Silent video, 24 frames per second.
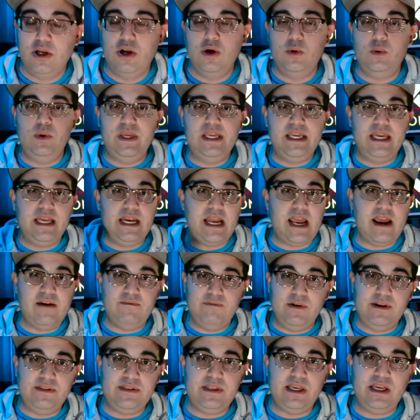We get
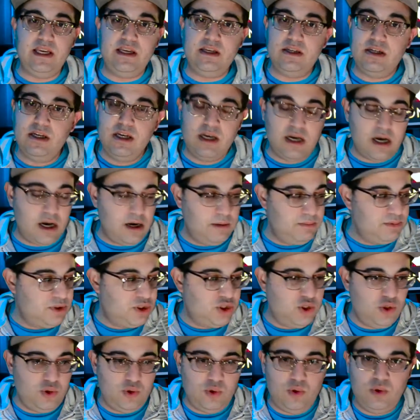everything up
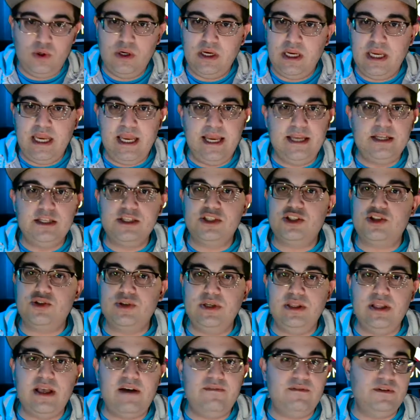to industry
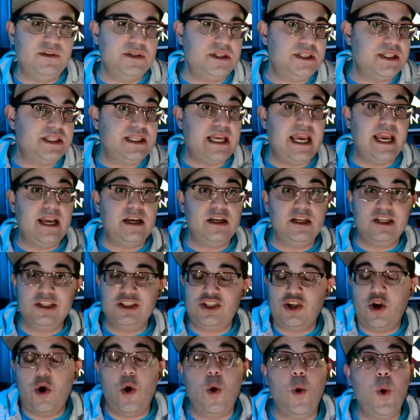level standards
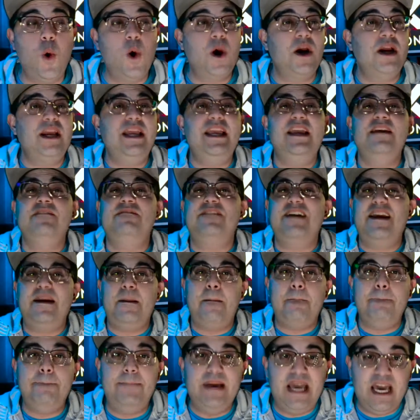or
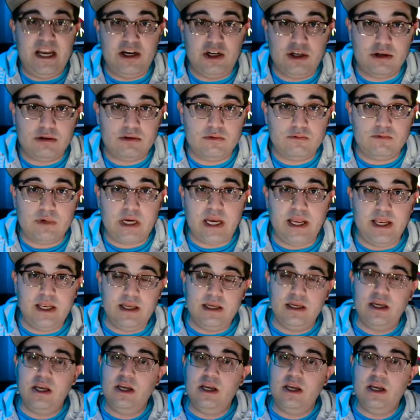even better, right?